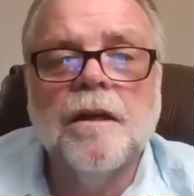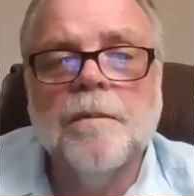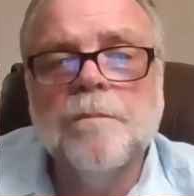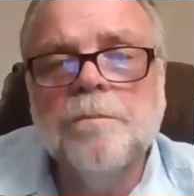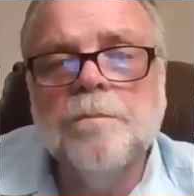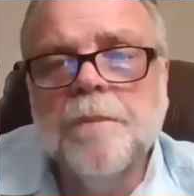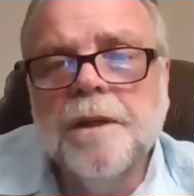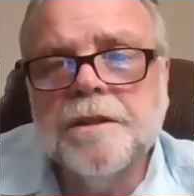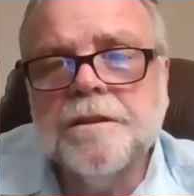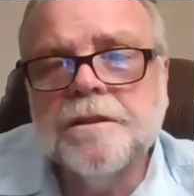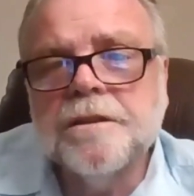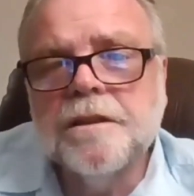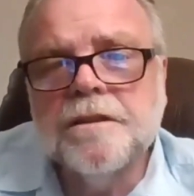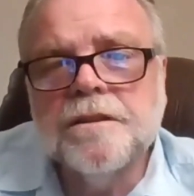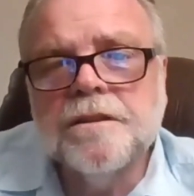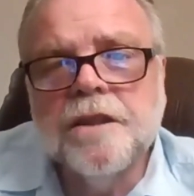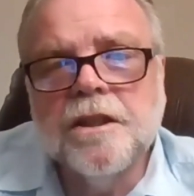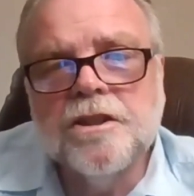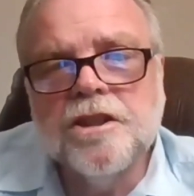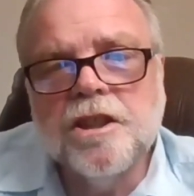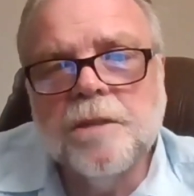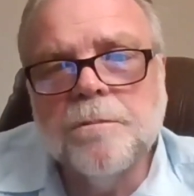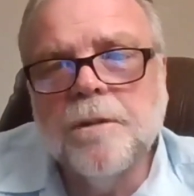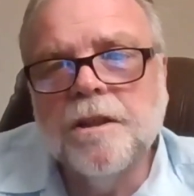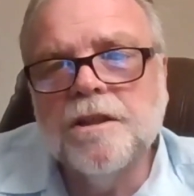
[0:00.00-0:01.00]

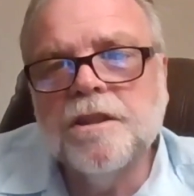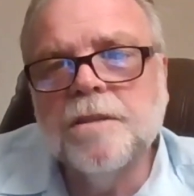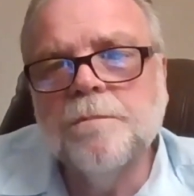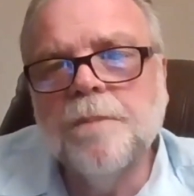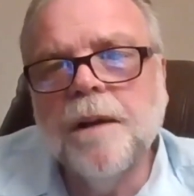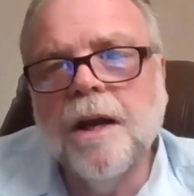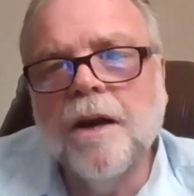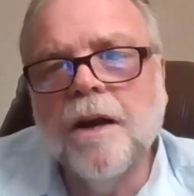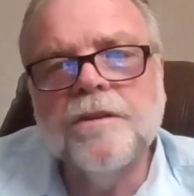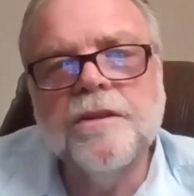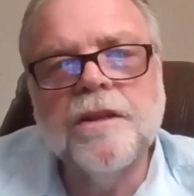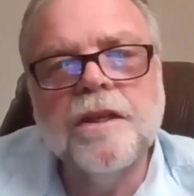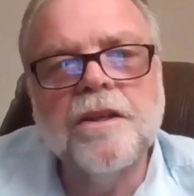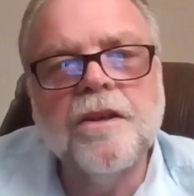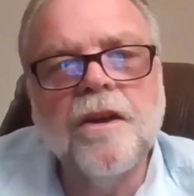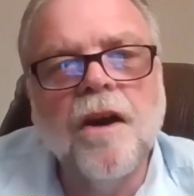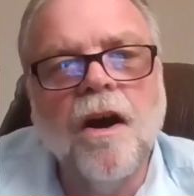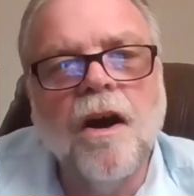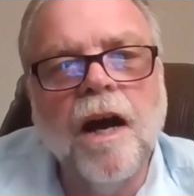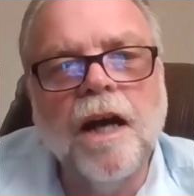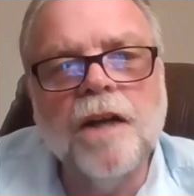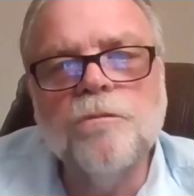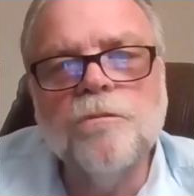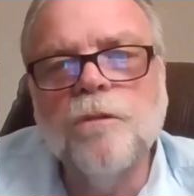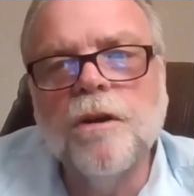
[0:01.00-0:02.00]
Mysticism is about the
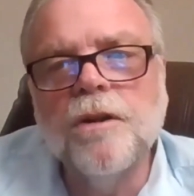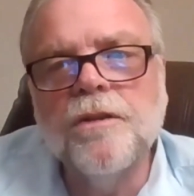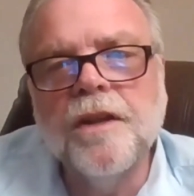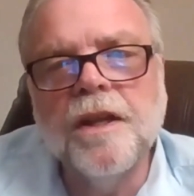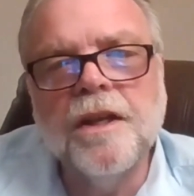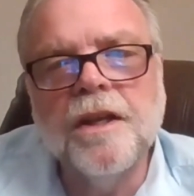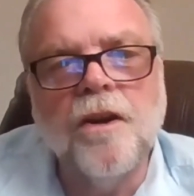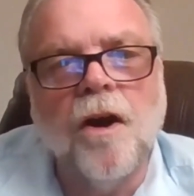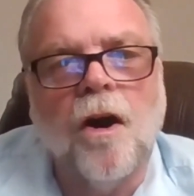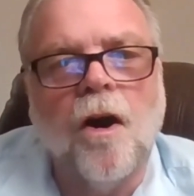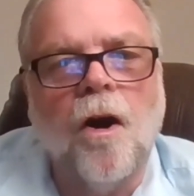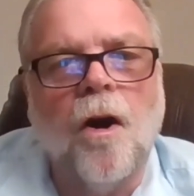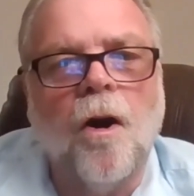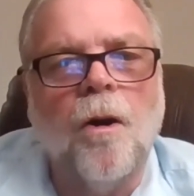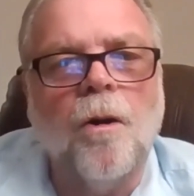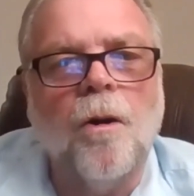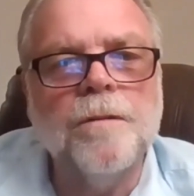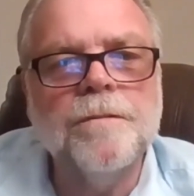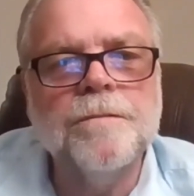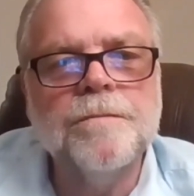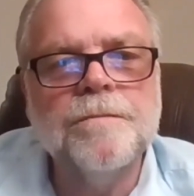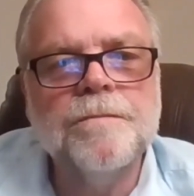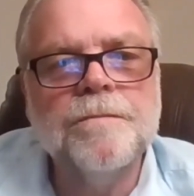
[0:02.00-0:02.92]
God within all.